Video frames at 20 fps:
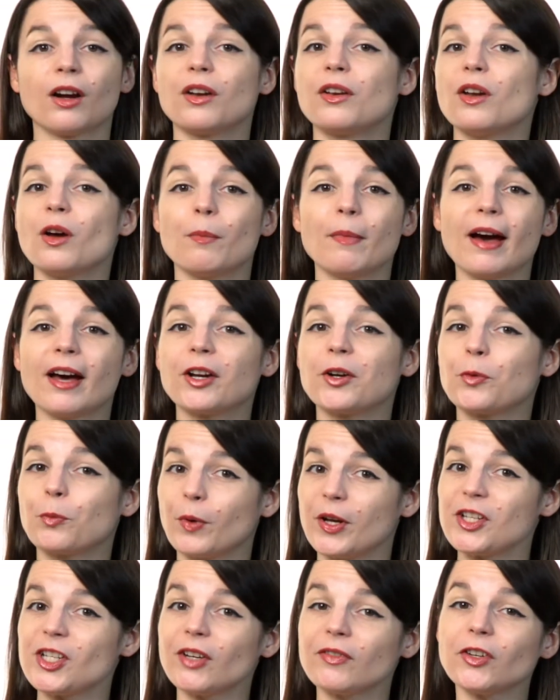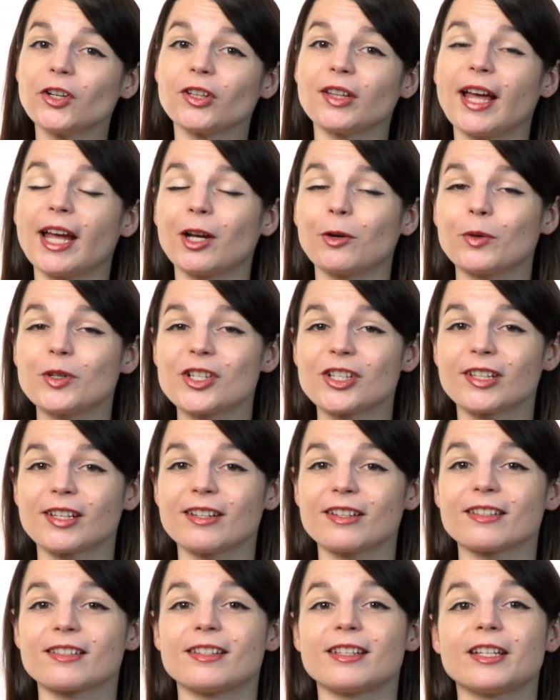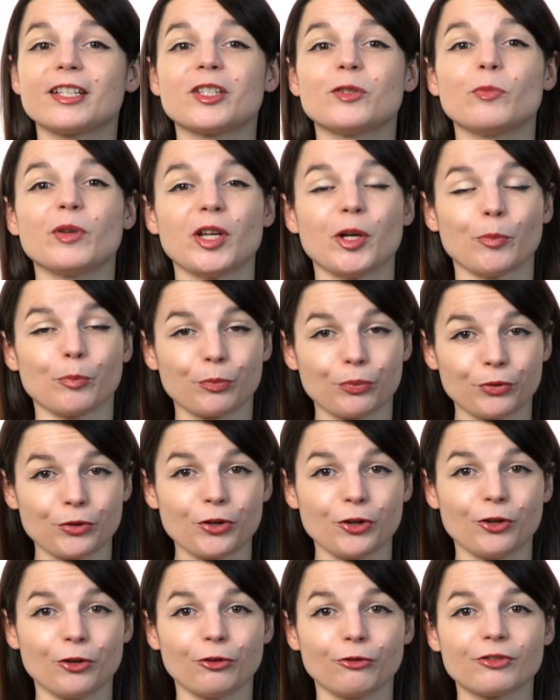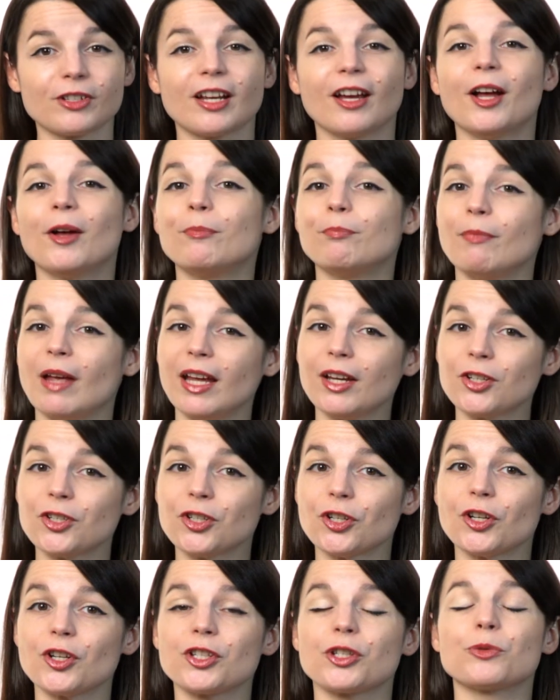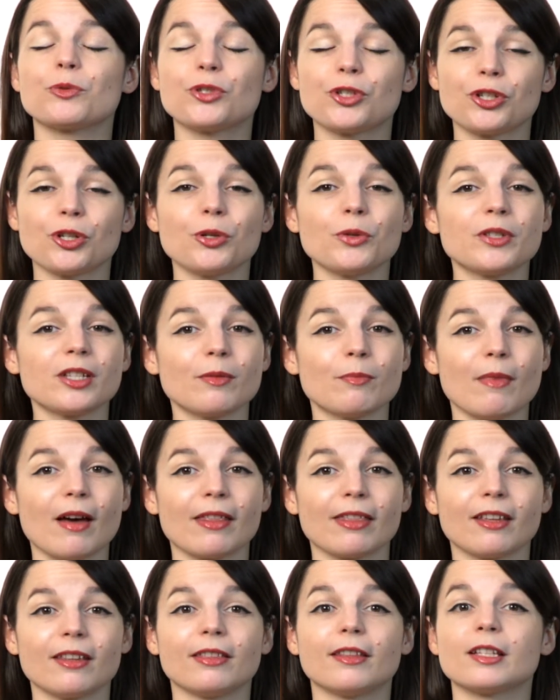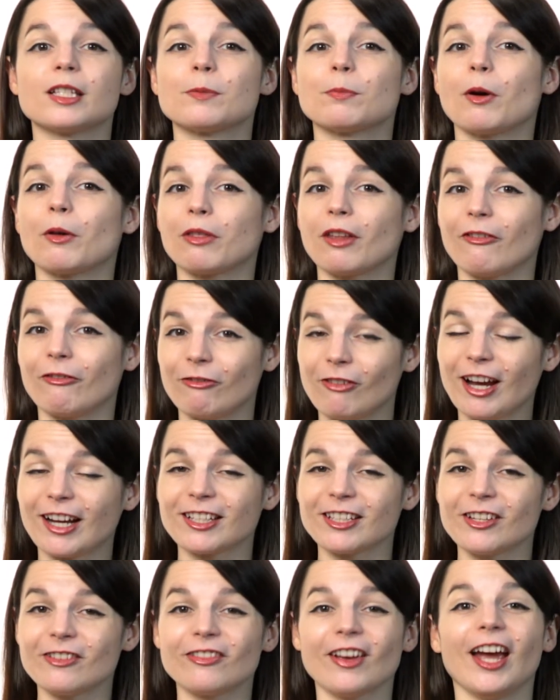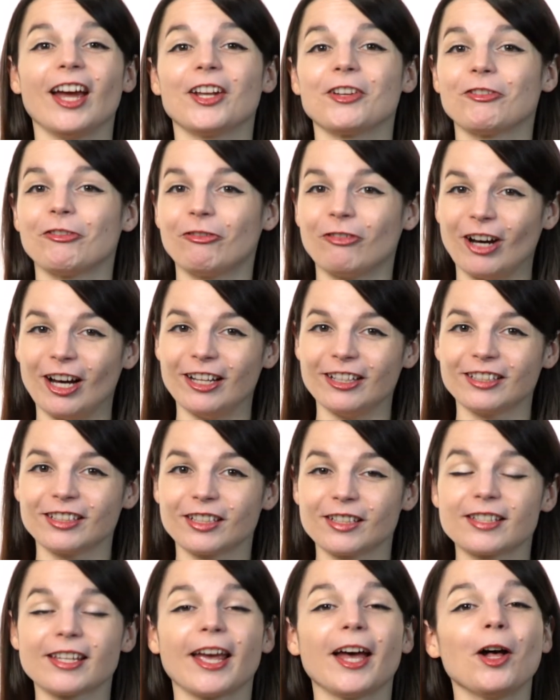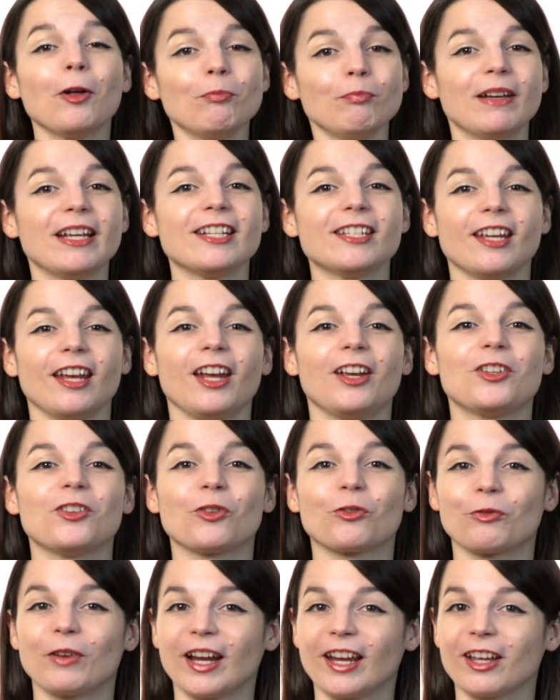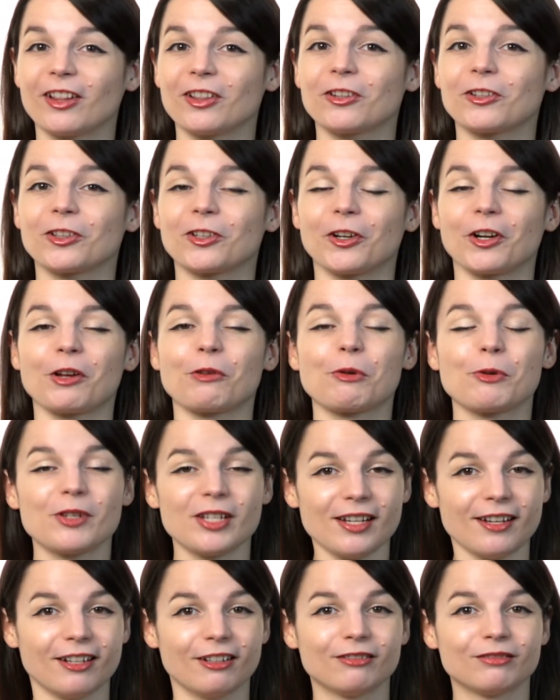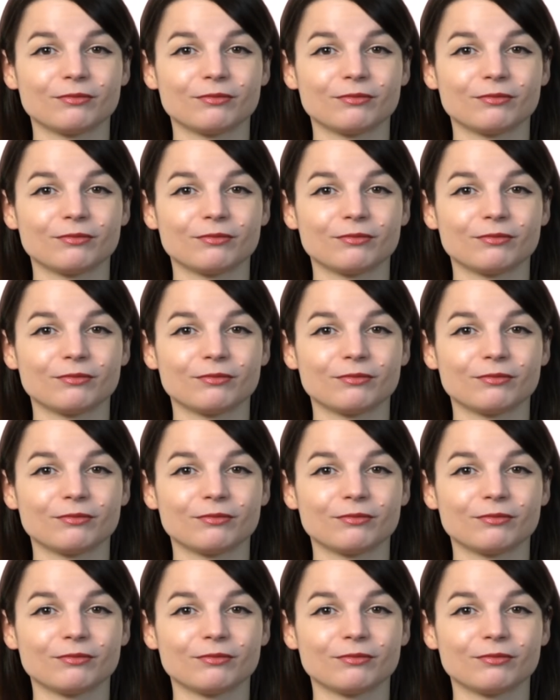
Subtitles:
No matter which of your language skills need to be improved, make sure you choose a method that's both effective and fun to help maintain your regular learning routine.